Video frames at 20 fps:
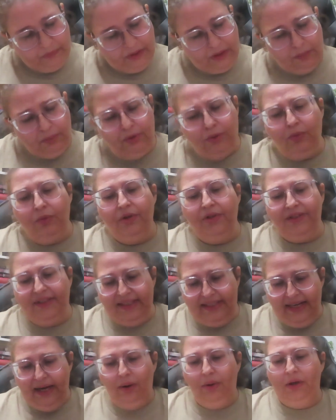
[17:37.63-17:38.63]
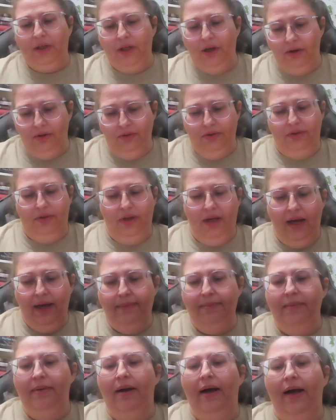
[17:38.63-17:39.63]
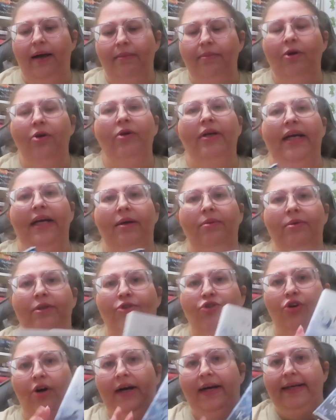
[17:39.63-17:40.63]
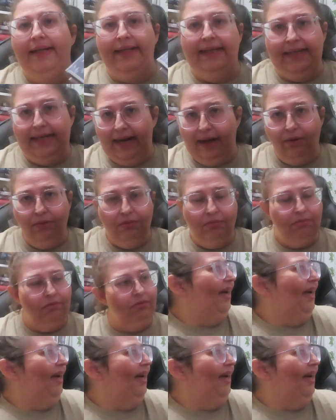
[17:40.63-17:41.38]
But we'll see how it goes. I'm okay with trying it out.